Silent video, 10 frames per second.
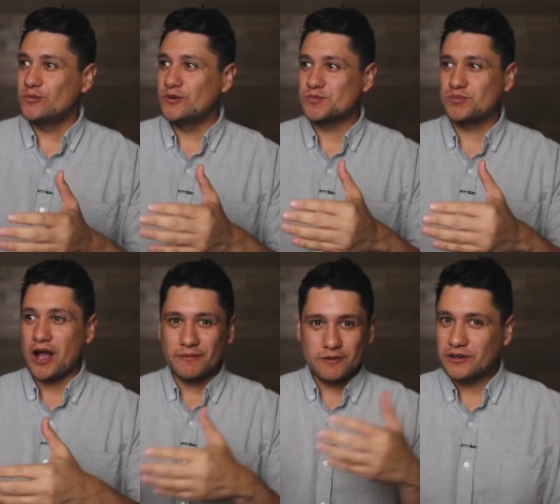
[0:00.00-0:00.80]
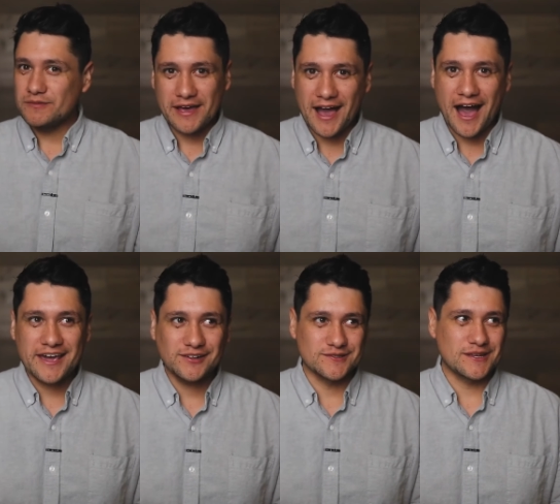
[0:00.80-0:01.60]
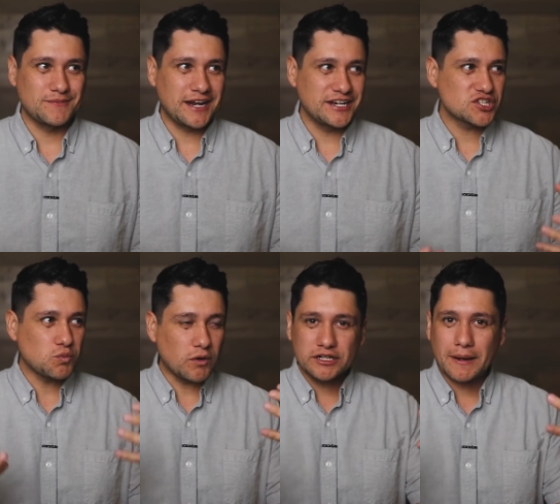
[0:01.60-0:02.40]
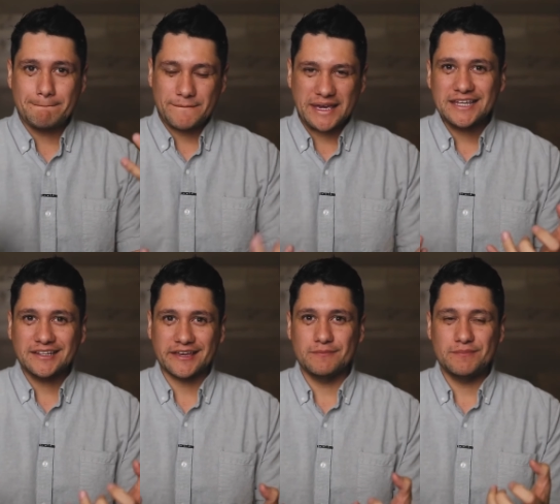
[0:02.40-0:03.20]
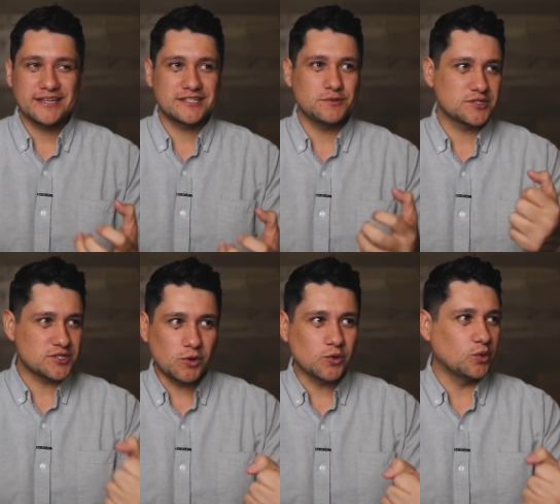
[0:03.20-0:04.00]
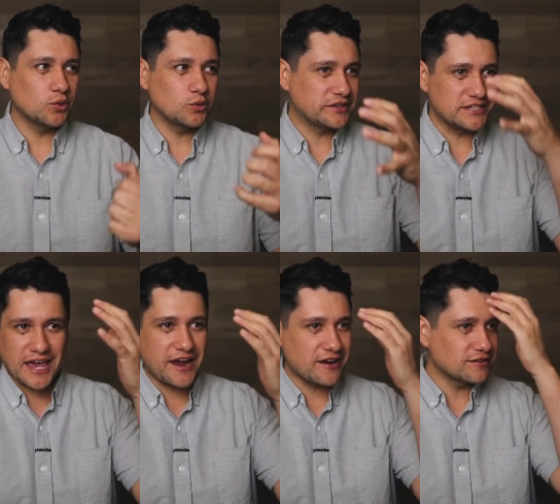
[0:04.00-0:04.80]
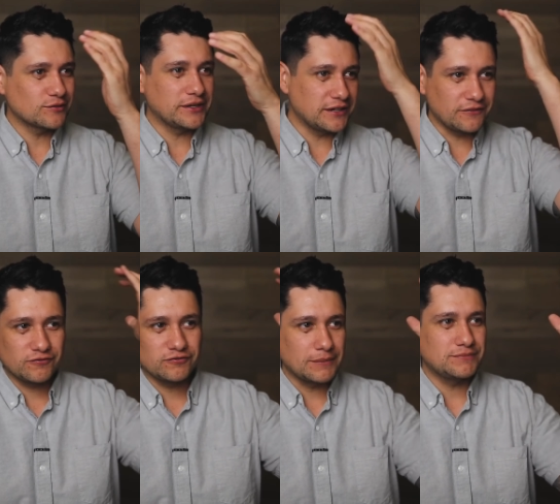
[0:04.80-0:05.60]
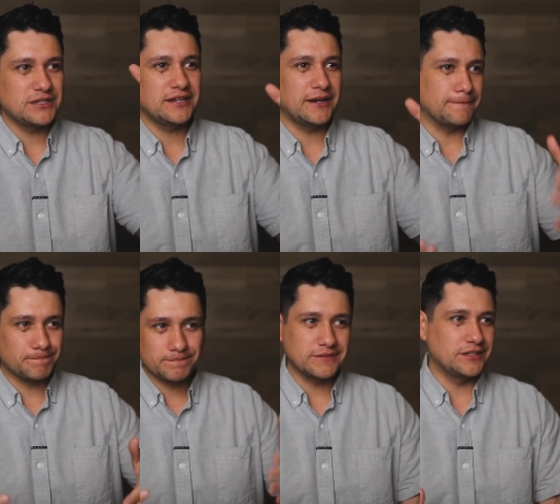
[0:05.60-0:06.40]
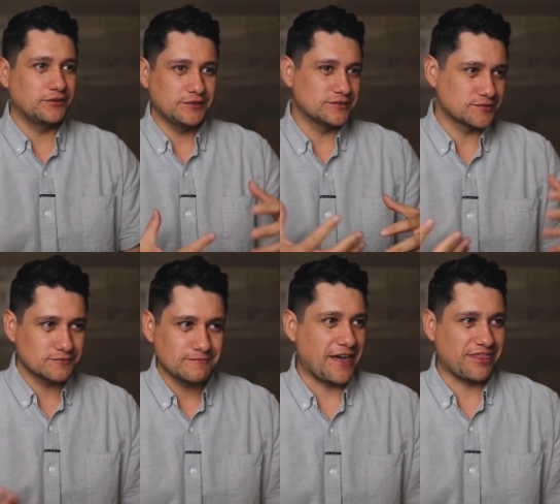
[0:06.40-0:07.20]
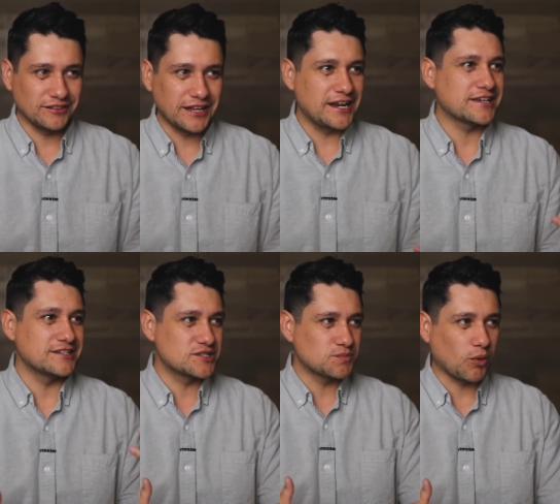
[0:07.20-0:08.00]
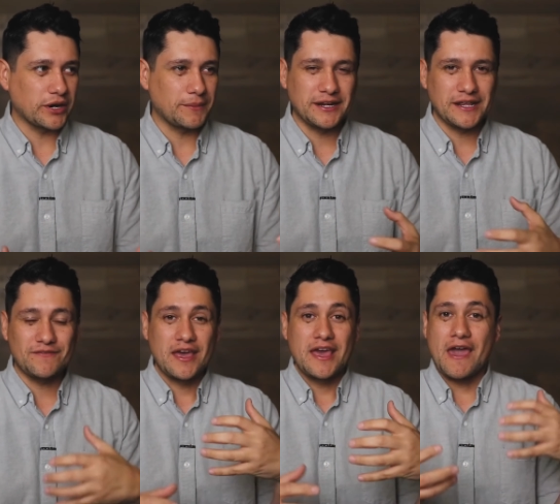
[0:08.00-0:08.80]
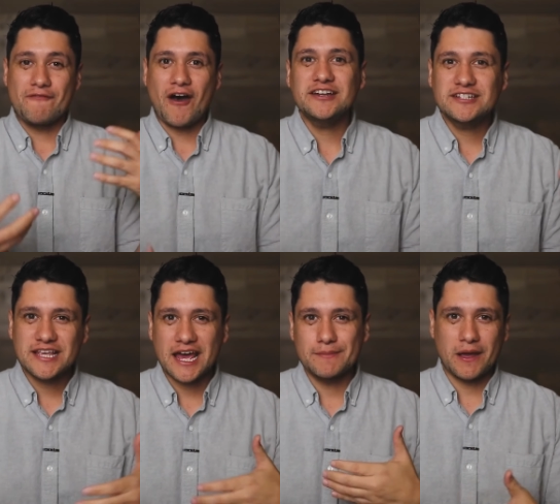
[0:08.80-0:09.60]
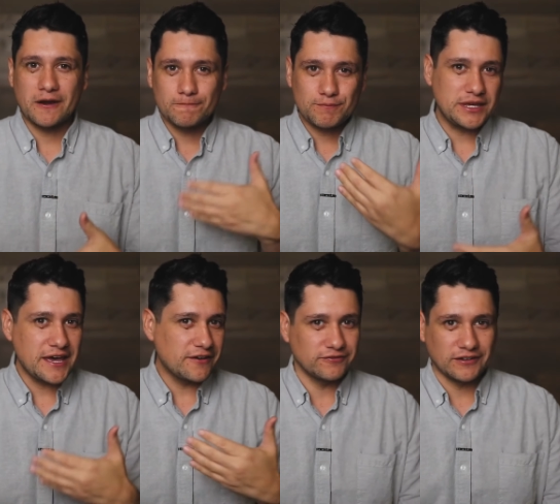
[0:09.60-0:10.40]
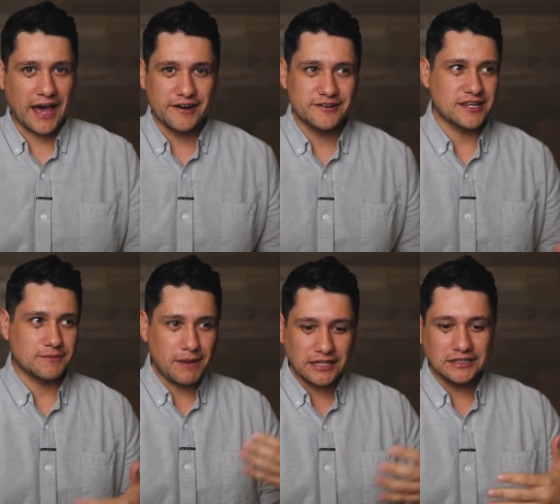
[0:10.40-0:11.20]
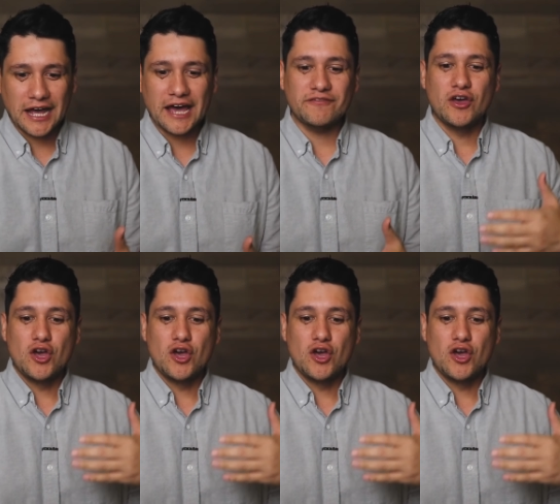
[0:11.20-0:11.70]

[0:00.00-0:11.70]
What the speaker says: was probably one of my idols. I mean, I just wanted to be like him because he was so cool with his hair, the way he flipped it, and he was athletic and sporty. I mean, if I just had a pair of PF Flyers, like my life